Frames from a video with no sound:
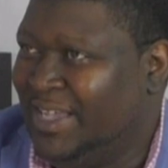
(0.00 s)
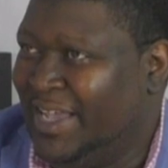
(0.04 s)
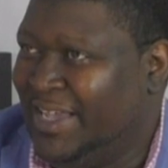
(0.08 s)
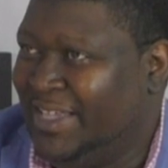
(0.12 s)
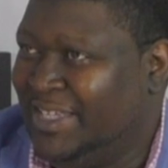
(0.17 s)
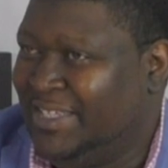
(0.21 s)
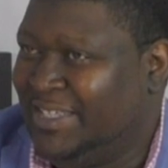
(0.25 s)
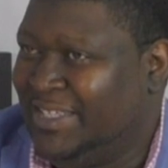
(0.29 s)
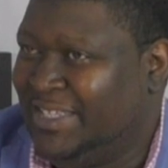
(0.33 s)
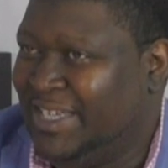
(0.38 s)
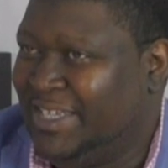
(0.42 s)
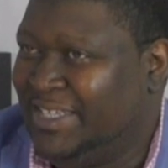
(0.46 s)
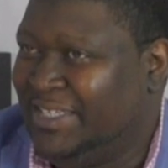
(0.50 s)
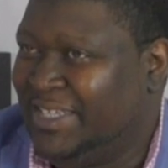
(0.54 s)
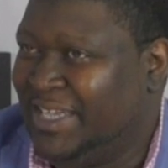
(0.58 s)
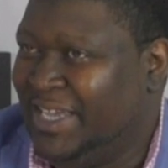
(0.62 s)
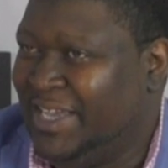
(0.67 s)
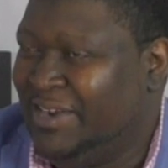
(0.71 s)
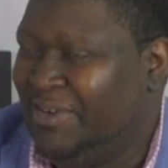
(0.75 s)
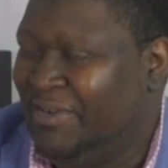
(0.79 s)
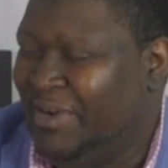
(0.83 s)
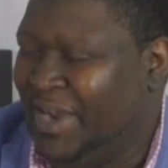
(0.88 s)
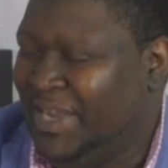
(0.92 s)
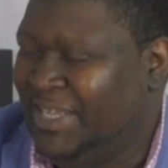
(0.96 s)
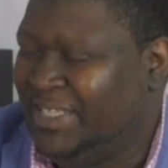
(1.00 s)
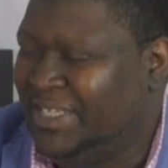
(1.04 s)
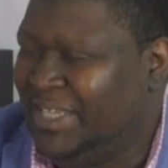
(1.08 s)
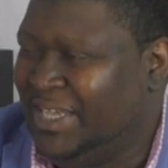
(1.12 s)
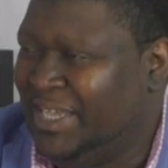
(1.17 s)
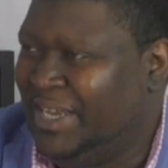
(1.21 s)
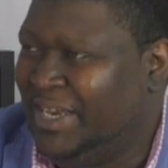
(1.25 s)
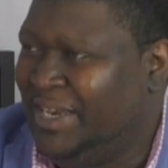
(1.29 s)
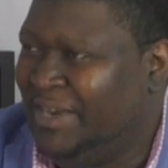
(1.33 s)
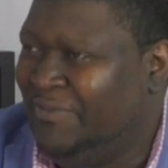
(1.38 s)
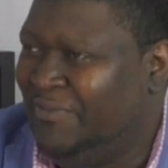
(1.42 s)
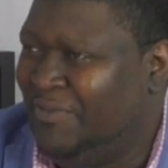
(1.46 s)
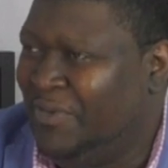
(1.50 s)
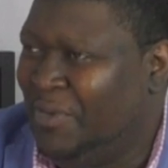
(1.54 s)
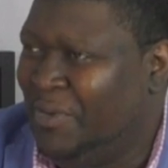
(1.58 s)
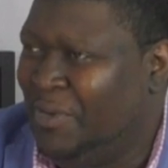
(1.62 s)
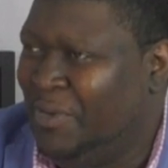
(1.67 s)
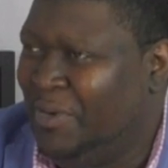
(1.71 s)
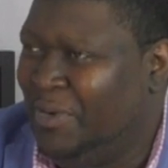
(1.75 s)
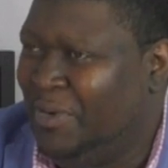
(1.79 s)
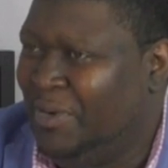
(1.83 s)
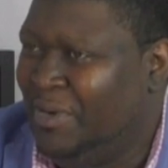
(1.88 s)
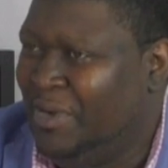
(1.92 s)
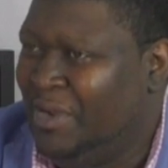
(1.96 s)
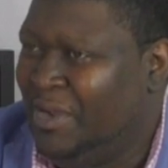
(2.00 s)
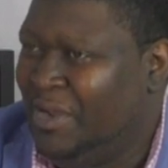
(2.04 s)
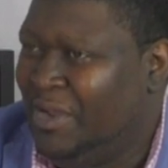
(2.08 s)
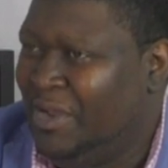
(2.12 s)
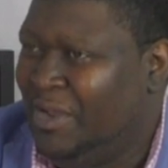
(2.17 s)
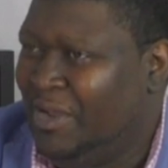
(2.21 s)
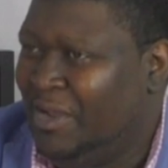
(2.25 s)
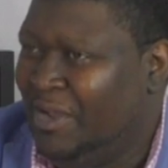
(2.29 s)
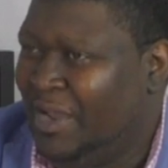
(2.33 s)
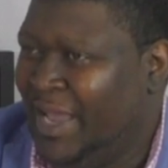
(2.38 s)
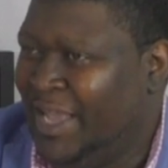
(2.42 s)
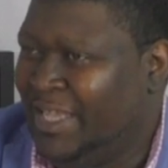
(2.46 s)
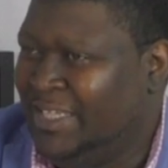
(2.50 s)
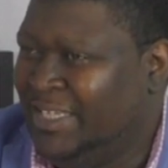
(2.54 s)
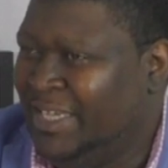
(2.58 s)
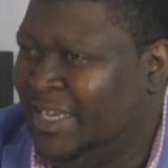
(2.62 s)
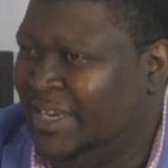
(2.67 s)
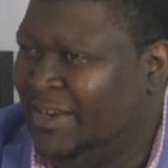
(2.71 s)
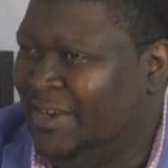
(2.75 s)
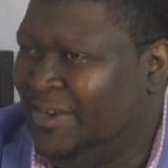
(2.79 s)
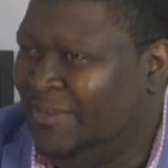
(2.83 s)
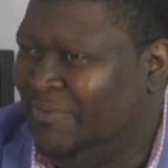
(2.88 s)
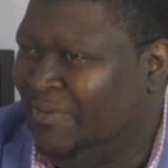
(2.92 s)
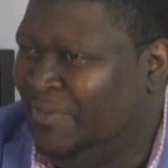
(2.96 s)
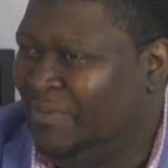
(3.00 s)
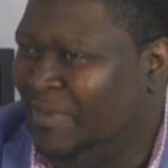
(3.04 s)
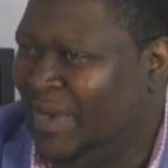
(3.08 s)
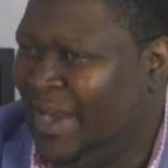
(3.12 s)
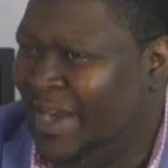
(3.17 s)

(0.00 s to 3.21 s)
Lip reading: 16 or 18 for 18 or